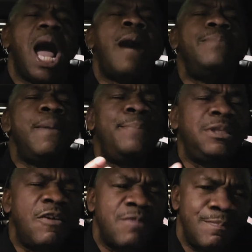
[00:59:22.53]
I'm the
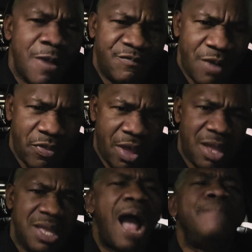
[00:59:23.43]
beloved of my Father.
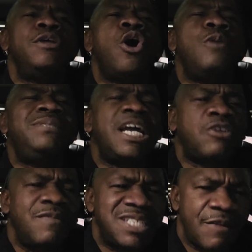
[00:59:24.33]
I'm the object
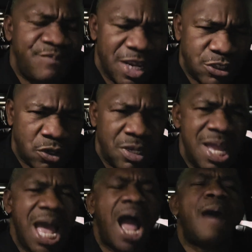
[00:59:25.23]
of His affection.
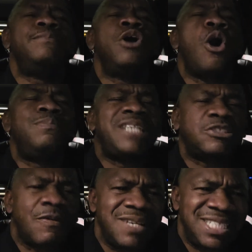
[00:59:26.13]
I'm the object
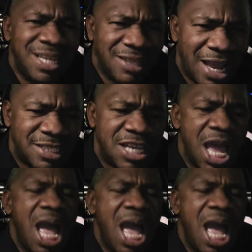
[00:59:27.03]
of His delight.